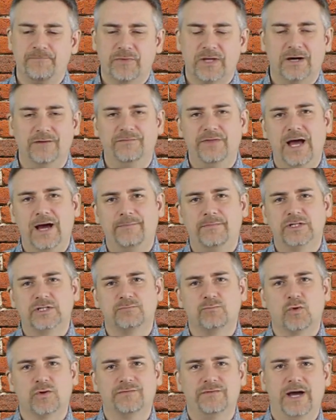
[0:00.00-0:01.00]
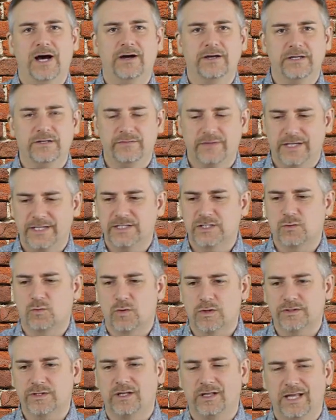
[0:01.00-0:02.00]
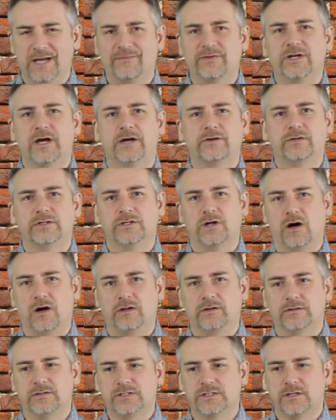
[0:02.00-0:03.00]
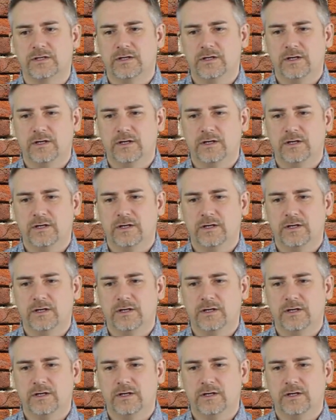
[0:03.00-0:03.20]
of that much more value that it's worth $1,100